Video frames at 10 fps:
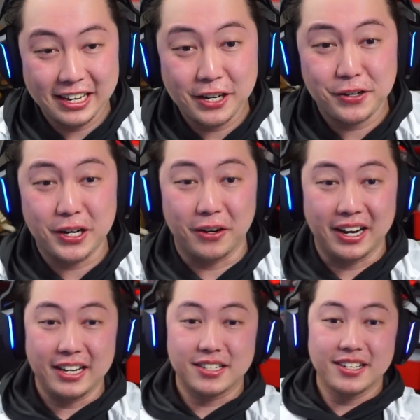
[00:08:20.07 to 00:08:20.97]
Here you go,
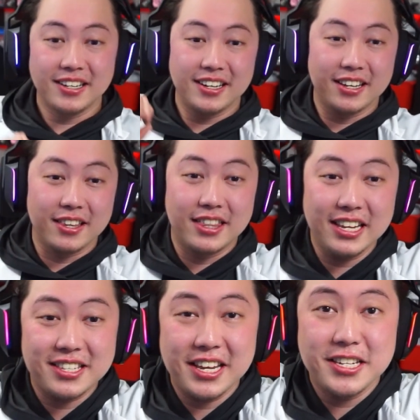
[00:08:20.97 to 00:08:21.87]
guys.
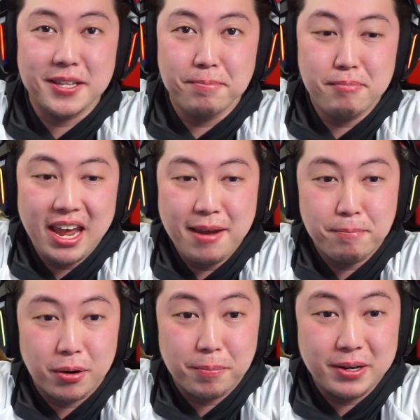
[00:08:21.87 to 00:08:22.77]
This is the
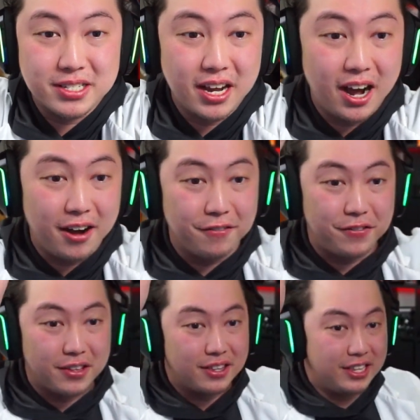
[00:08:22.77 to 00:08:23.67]
main purpose
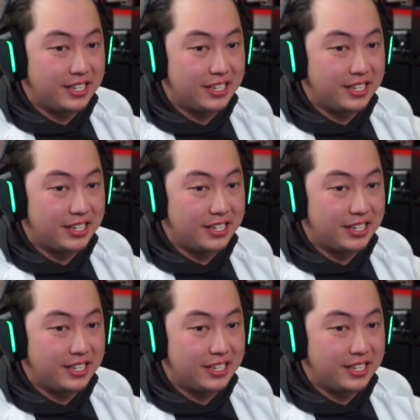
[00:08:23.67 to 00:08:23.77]
of